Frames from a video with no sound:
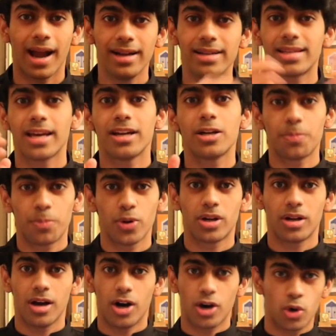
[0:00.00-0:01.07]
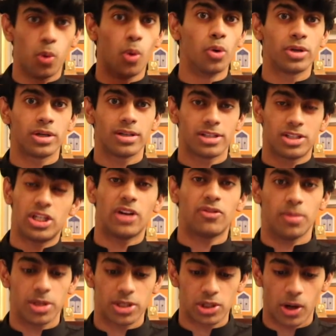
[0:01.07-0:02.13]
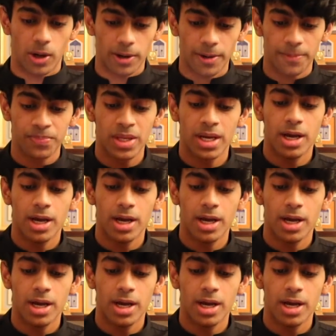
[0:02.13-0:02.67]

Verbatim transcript: I decided to put a quote straight from the song.